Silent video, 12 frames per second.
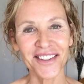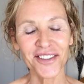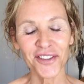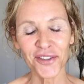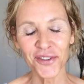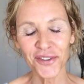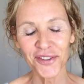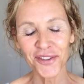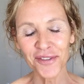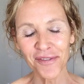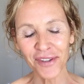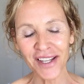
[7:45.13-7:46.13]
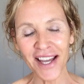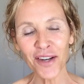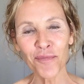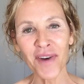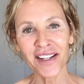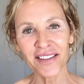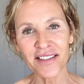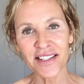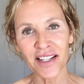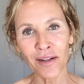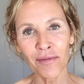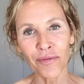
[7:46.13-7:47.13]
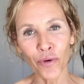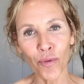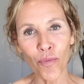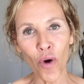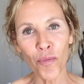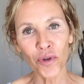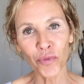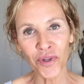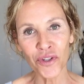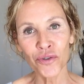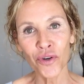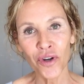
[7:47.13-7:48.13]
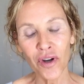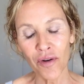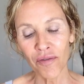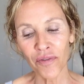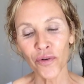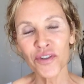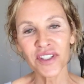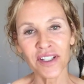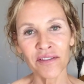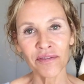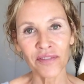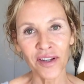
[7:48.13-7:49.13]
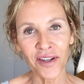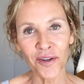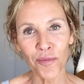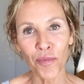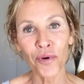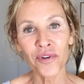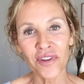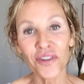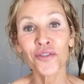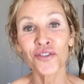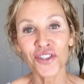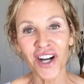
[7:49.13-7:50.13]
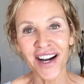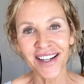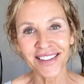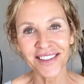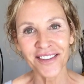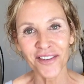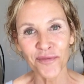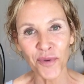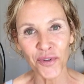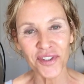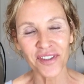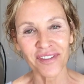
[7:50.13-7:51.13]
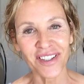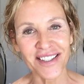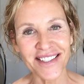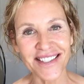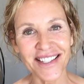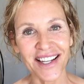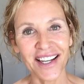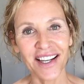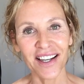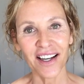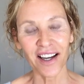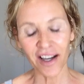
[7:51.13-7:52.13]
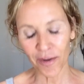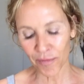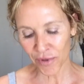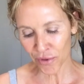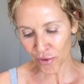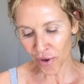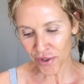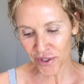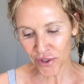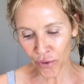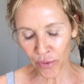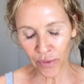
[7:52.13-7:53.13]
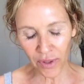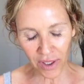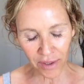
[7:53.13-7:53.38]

to forget about the self for a moment when you first give birth to a child, most of us. You are so